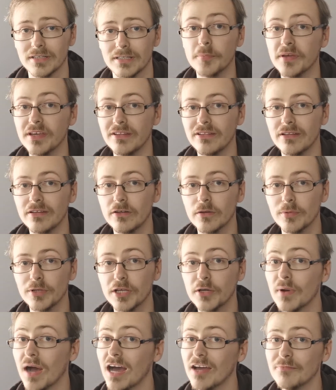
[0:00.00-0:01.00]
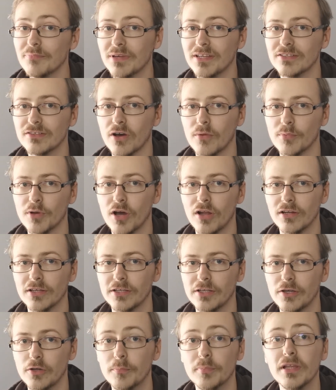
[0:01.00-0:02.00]
For PCW, I've been Tom
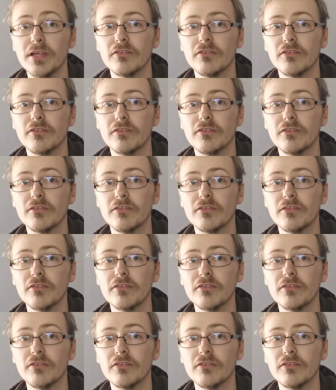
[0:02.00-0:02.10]
Colohue.